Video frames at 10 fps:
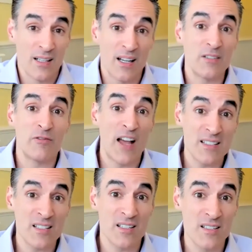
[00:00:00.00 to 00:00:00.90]

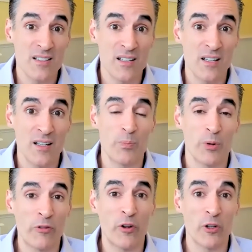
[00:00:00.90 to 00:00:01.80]
advances in
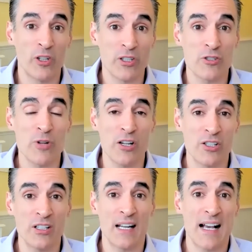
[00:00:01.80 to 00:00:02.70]
portfolio
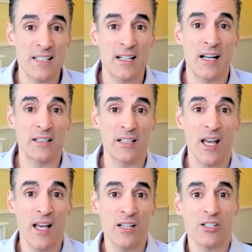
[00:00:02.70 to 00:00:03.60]
construction and asset
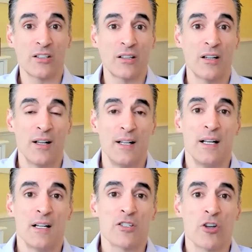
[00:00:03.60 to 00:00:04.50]
allocation.
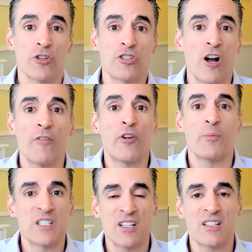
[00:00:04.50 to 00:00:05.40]
So you start from a
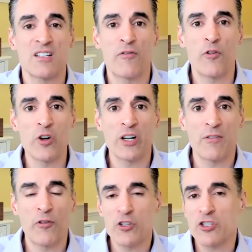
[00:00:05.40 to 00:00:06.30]
60 40.
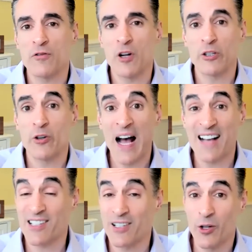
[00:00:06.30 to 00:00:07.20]
First of all, you
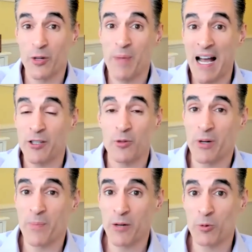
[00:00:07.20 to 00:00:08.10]
ask, going back to one of
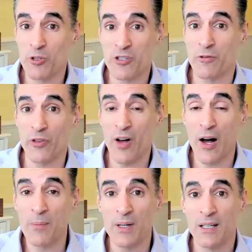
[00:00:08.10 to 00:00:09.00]
my rules of
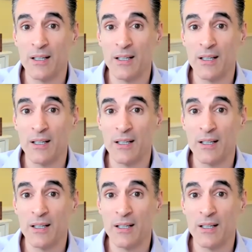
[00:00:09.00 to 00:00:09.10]
thumb,